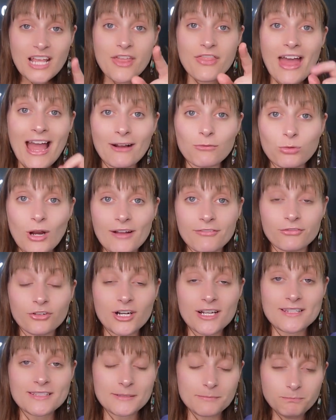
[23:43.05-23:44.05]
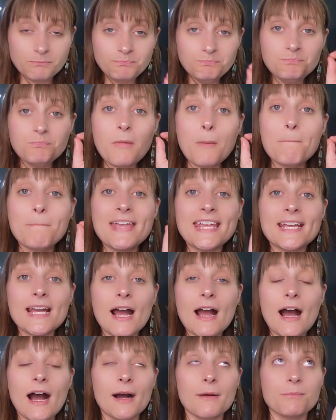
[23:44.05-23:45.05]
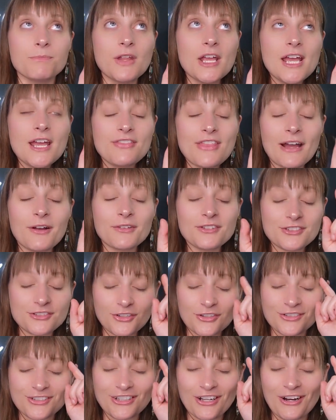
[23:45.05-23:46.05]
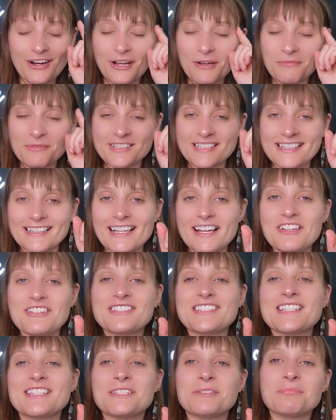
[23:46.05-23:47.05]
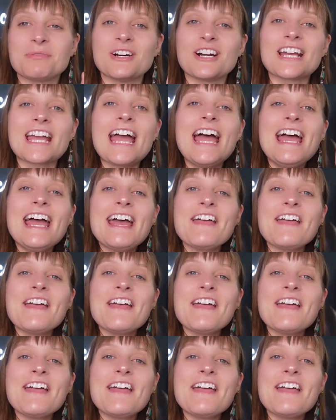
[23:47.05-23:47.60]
That reference, I almost said Nelson's book.